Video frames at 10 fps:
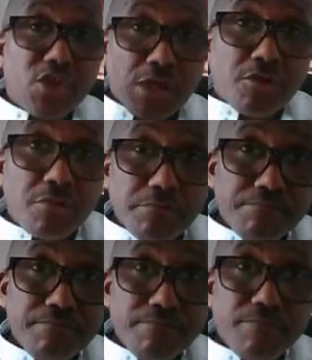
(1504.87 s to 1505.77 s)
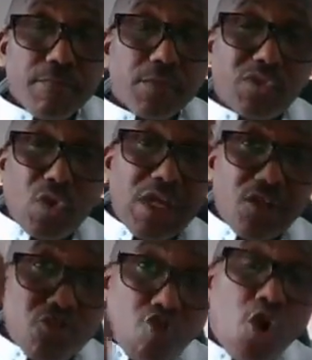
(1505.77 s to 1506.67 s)
sector, to
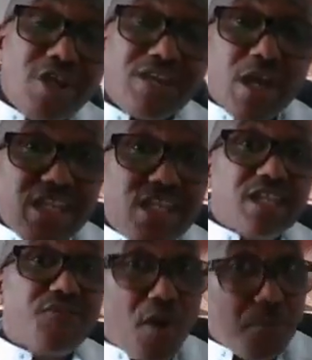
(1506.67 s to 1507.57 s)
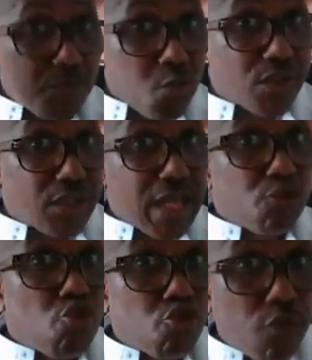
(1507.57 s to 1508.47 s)
ensure that the reforms would take
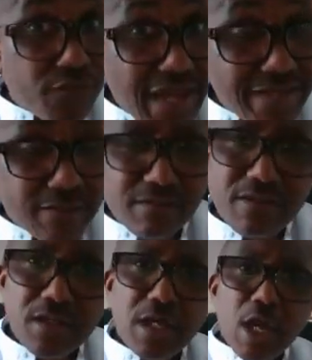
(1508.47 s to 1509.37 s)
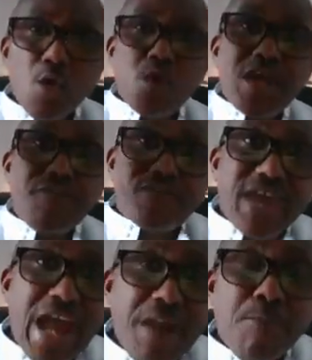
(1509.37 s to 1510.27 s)
note of that, would have
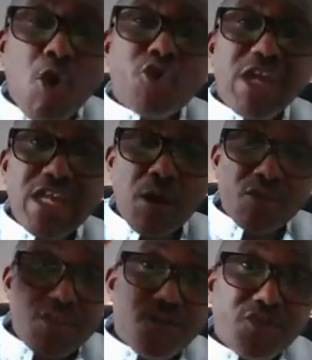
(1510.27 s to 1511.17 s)
helped us in our civil